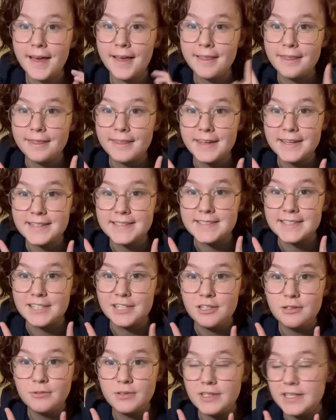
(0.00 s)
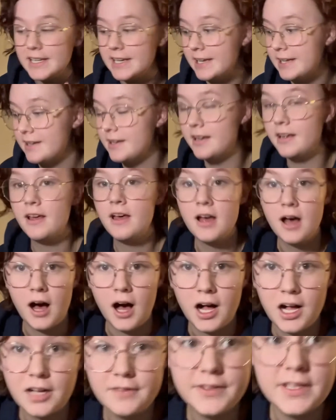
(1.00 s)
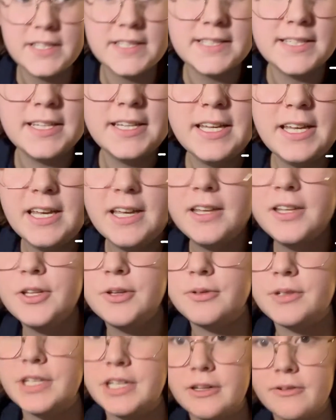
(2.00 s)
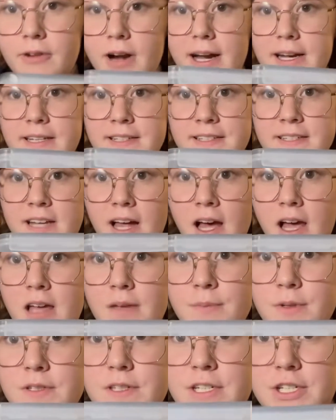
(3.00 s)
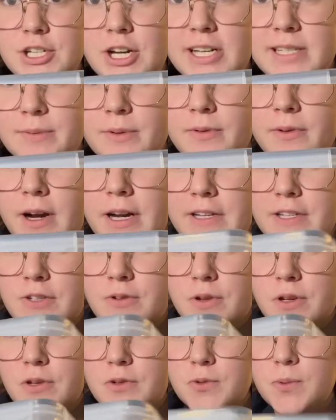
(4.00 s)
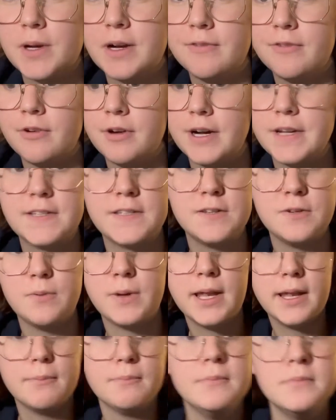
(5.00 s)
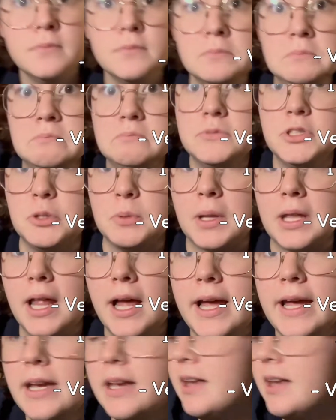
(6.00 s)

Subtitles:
Things that you will need. Obviously, you'll need rice. I'm using jasmine rice. You can use whatever rice you would like.